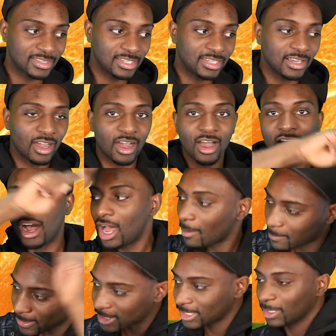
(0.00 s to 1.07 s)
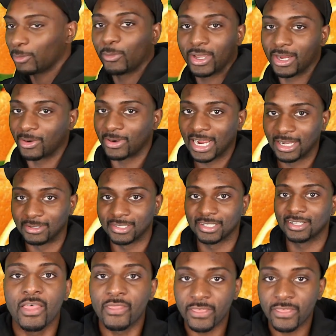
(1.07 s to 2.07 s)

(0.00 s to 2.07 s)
the opposite way around.